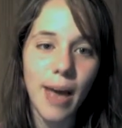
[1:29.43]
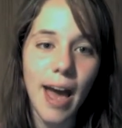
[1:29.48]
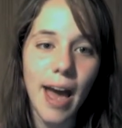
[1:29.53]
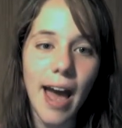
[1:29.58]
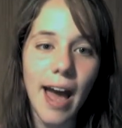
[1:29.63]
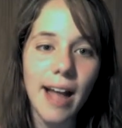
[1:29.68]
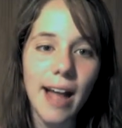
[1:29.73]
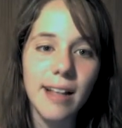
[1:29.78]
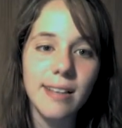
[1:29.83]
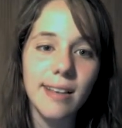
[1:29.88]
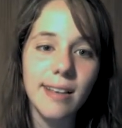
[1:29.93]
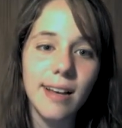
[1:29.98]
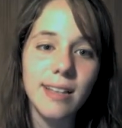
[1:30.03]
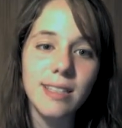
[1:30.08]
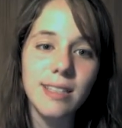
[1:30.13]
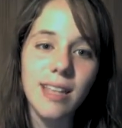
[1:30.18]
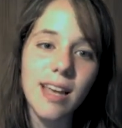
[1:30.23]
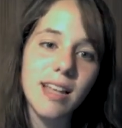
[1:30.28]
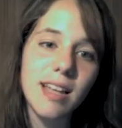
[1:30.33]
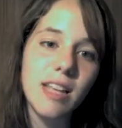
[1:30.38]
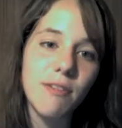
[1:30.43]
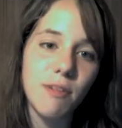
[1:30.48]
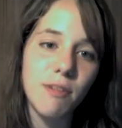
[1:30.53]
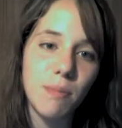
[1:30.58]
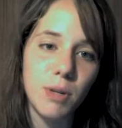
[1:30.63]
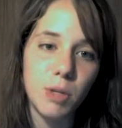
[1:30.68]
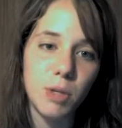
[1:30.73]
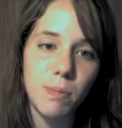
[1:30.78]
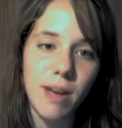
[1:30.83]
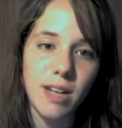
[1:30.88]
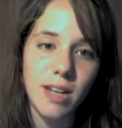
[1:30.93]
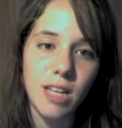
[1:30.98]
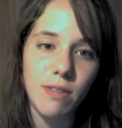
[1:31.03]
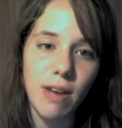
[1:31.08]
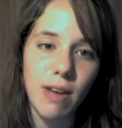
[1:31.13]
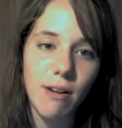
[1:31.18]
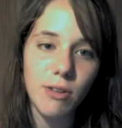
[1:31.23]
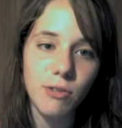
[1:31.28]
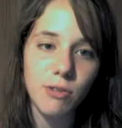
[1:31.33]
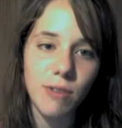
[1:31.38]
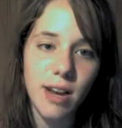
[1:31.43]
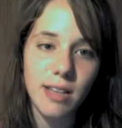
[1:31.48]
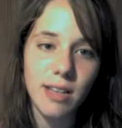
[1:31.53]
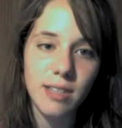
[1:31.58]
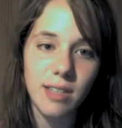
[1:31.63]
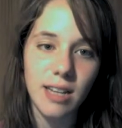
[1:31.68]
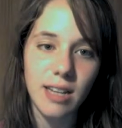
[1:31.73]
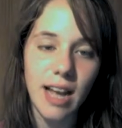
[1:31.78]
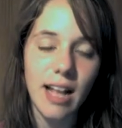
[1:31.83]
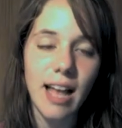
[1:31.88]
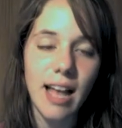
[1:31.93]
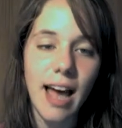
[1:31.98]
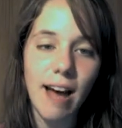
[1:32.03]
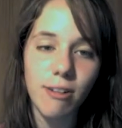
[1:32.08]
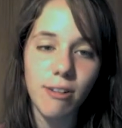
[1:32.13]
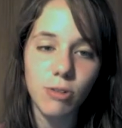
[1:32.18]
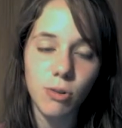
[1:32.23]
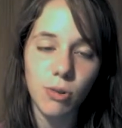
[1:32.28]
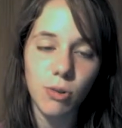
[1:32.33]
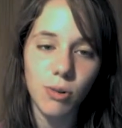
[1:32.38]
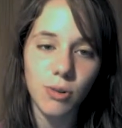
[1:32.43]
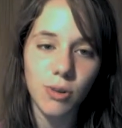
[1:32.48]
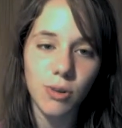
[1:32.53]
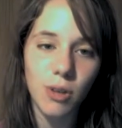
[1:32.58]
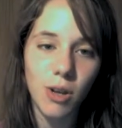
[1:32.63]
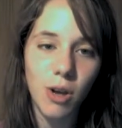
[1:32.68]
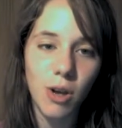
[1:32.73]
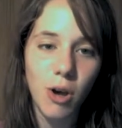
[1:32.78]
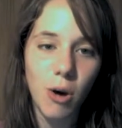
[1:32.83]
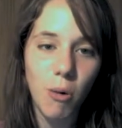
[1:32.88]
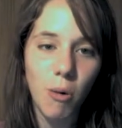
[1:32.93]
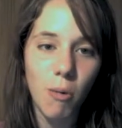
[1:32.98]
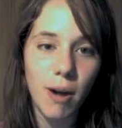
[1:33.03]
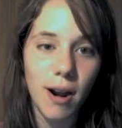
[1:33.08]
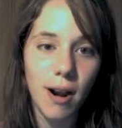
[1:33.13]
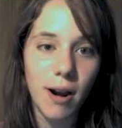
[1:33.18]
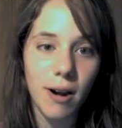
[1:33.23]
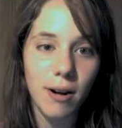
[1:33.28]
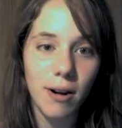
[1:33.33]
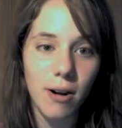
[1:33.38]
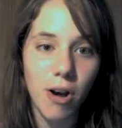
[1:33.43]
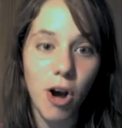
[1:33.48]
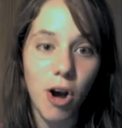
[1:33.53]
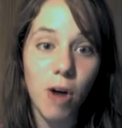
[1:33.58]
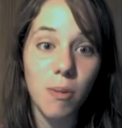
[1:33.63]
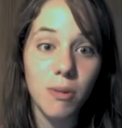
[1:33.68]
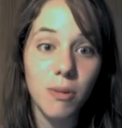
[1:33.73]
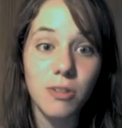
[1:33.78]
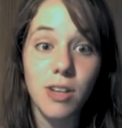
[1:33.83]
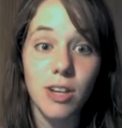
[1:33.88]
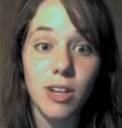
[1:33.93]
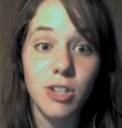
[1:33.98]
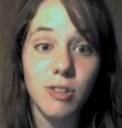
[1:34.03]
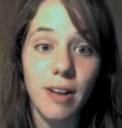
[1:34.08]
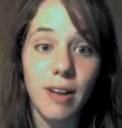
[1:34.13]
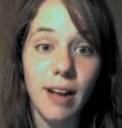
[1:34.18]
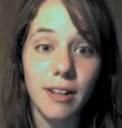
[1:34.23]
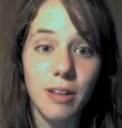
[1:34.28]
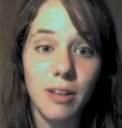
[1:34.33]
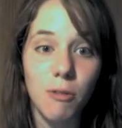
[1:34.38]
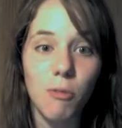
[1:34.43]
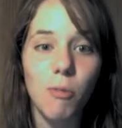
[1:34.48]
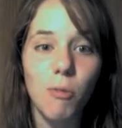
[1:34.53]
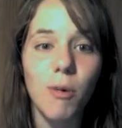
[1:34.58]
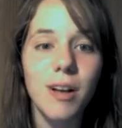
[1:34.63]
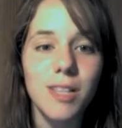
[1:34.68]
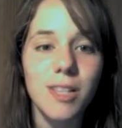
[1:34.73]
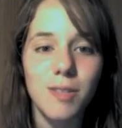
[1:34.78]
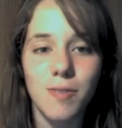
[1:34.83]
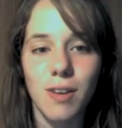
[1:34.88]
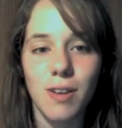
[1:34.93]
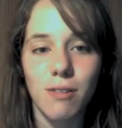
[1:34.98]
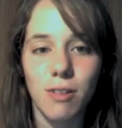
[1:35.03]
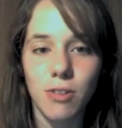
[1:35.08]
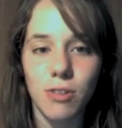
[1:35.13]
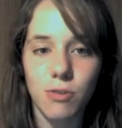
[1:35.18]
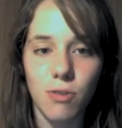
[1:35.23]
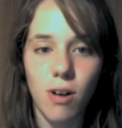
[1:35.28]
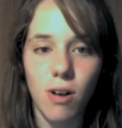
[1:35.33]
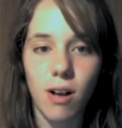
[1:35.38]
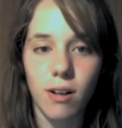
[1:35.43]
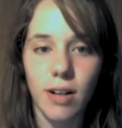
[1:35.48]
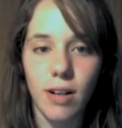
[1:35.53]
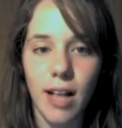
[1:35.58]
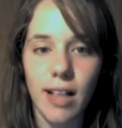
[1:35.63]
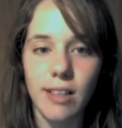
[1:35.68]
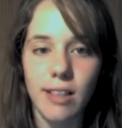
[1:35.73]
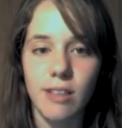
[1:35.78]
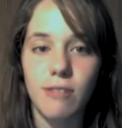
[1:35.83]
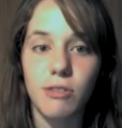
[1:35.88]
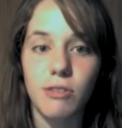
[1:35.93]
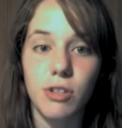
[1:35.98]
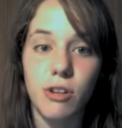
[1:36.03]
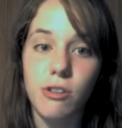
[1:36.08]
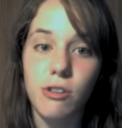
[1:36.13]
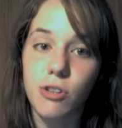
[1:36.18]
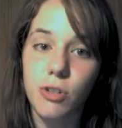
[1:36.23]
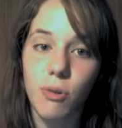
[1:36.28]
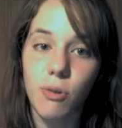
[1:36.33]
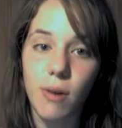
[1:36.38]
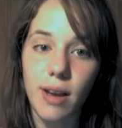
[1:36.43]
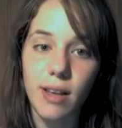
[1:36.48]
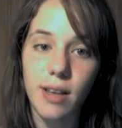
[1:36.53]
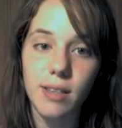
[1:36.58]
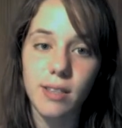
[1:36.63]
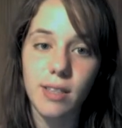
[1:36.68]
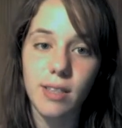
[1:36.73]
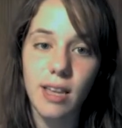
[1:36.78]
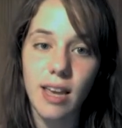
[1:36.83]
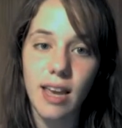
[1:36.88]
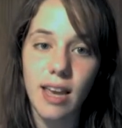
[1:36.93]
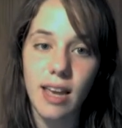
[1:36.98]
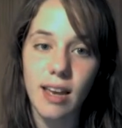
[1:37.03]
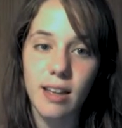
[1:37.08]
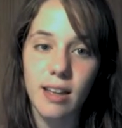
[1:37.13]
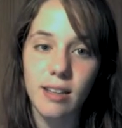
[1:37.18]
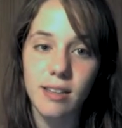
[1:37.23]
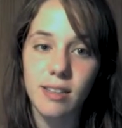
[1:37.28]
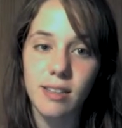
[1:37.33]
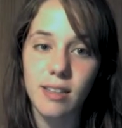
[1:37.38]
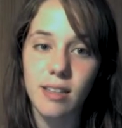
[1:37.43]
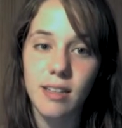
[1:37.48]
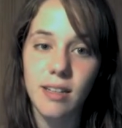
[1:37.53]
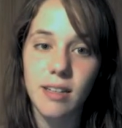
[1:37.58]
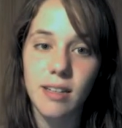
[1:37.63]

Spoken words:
I had a slightly different perspective. I was raised in the kind of household where homosexuality was viewed as wrong, and it was your choice, and